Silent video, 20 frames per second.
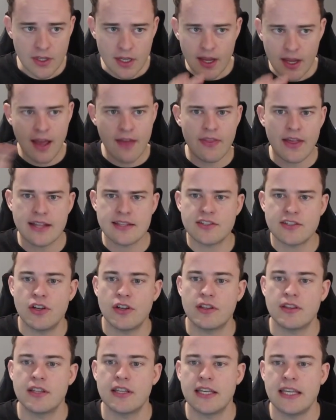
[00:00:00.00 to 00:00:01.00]
And that's
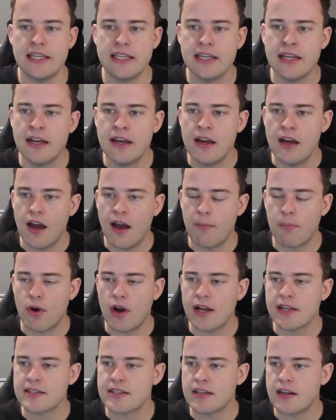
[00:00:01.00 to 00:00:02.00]
certainly a
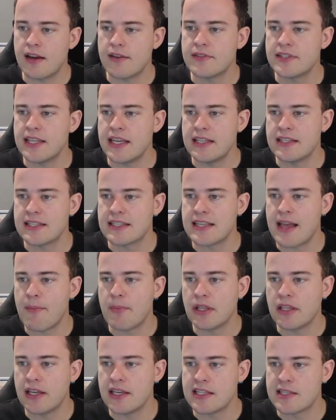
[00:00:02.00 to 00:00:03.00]
price that I've seen some
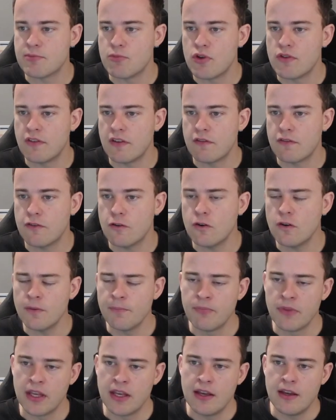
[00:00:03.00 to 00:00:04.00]
elites moving for.
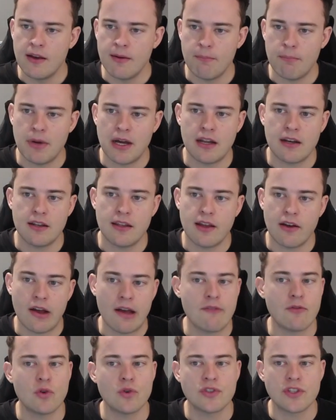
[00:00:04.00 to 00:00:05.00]
But there
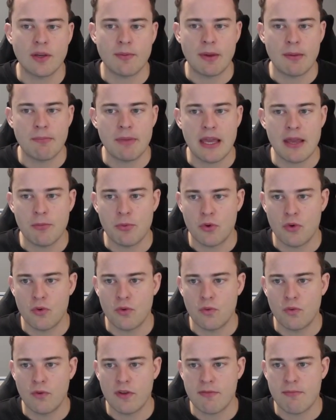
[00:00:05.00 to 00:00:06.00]
have also been
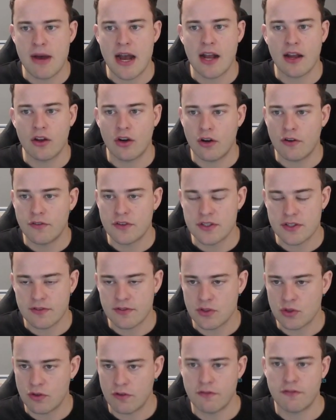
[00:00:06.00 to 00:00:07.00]
people with market offers of
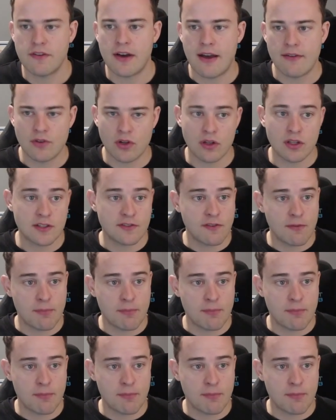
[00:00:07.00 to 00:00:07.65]
sort of $5 for